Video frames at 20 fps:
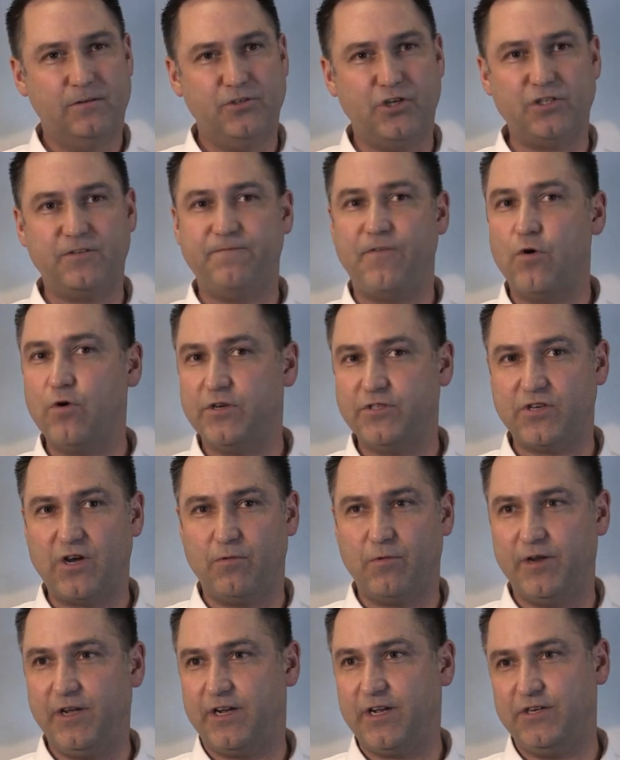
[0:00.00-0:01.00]
Just focus
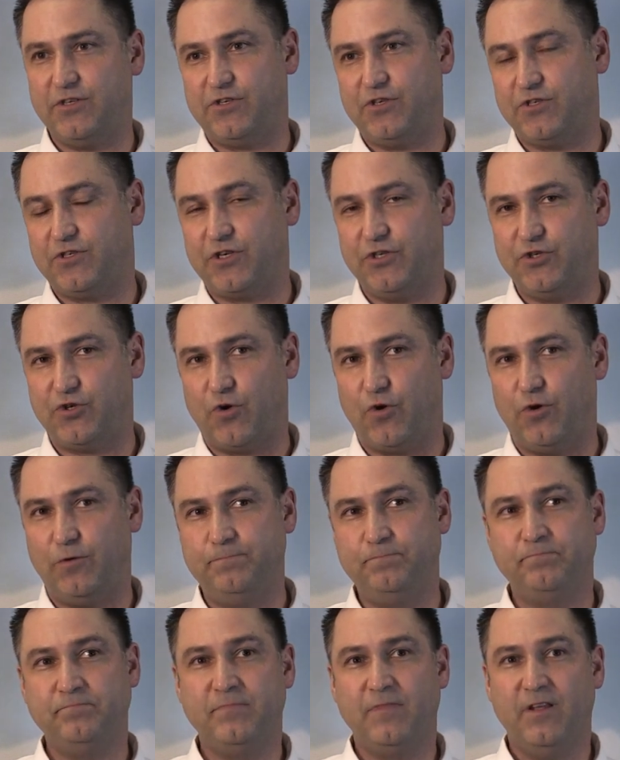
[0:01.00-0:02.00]
on what you can control
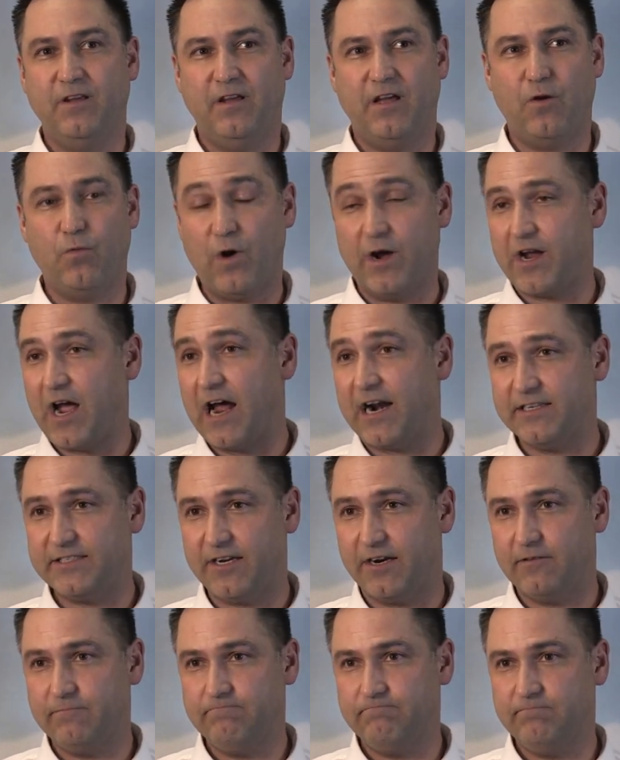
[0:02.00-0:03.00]
and what got us
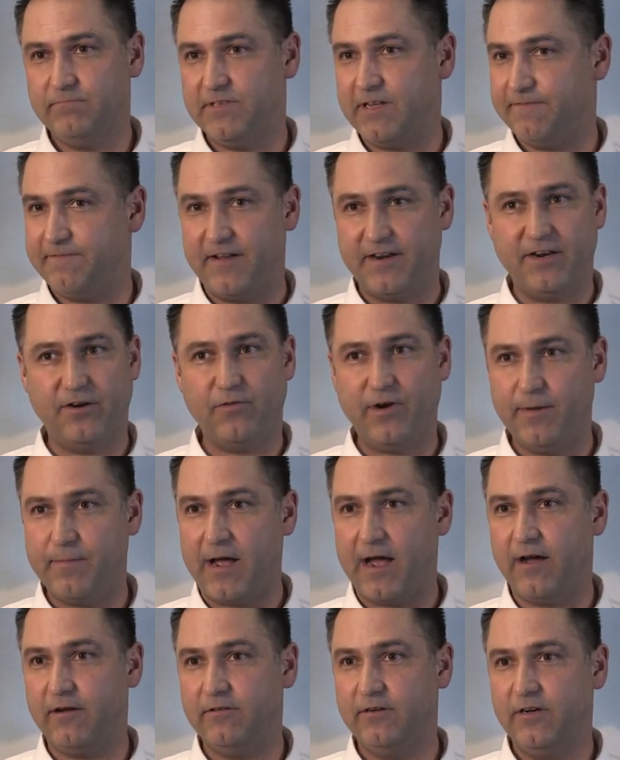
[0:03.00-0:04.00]
here. Defend and
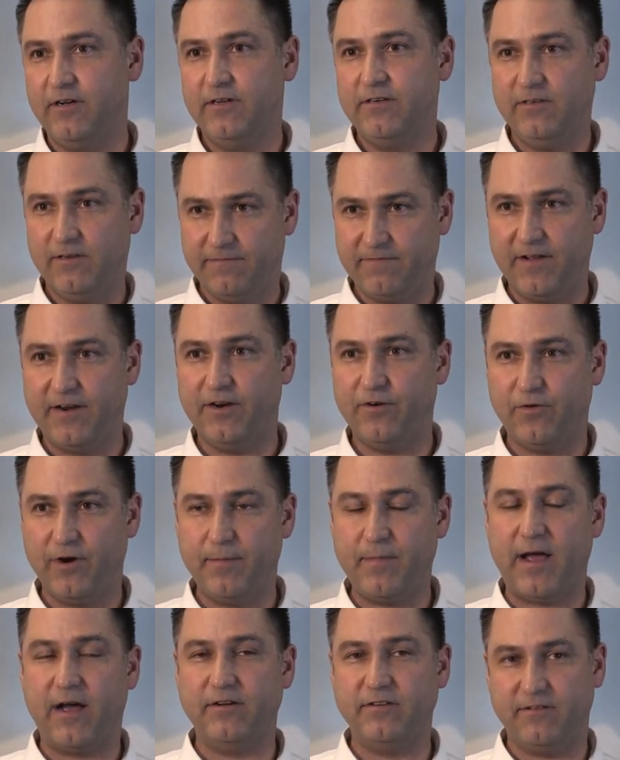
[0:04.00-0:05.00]
rebound, defend and
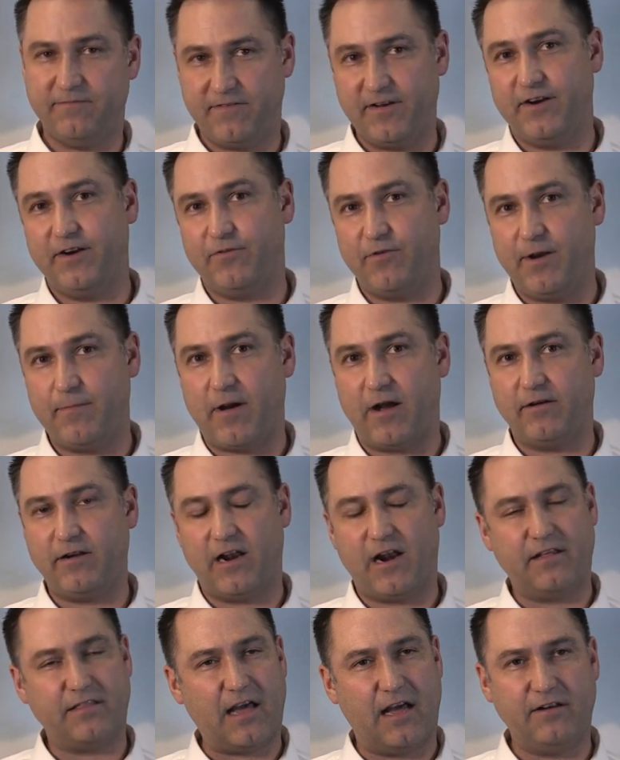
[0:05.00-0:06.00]
rebound, defend and rebound.
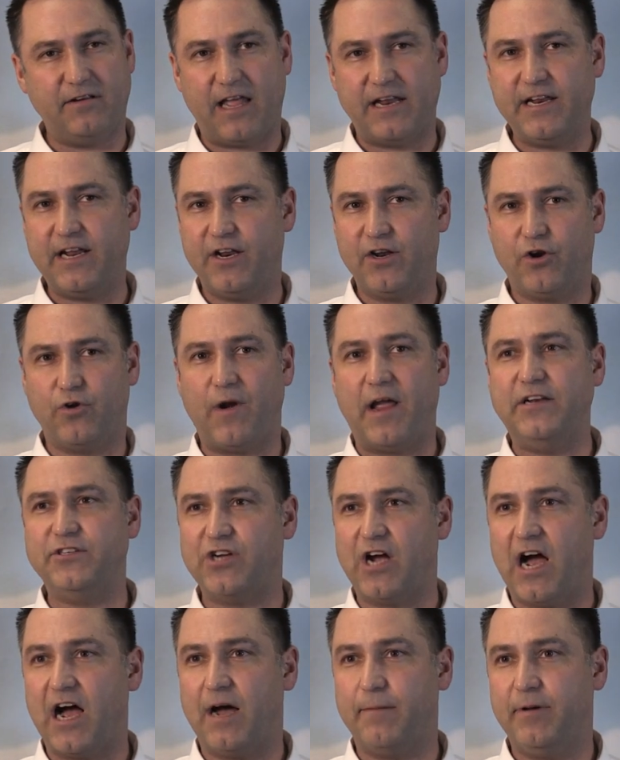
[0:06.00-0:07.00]
And I thought they did a great
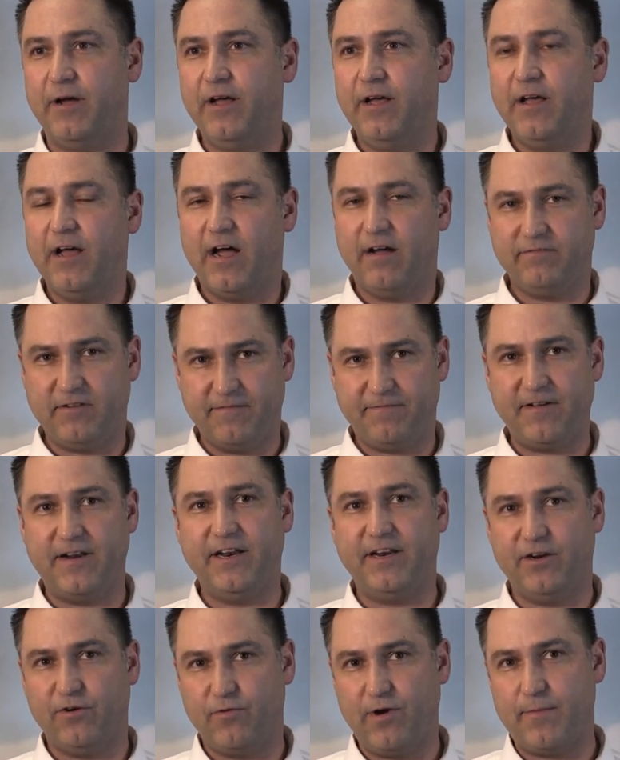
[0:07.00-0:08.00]
job of
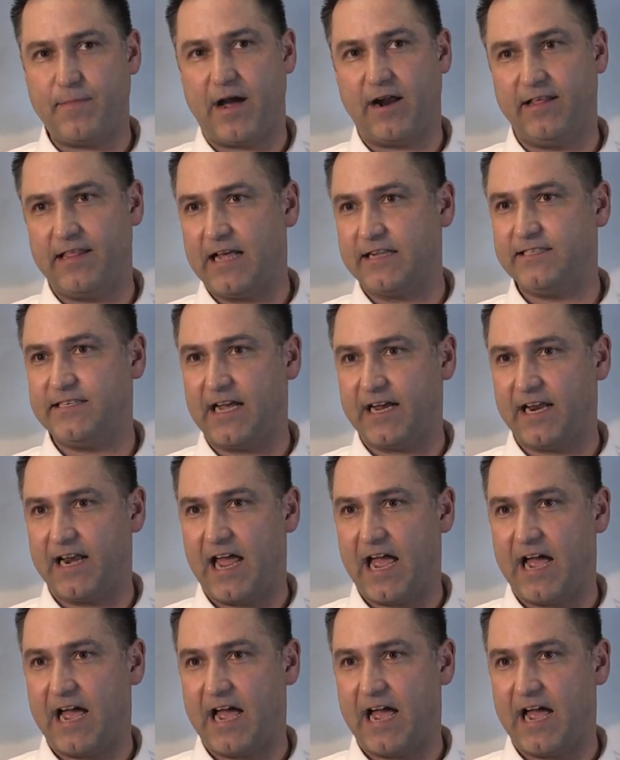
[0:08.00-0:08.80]
defending and rebound in that second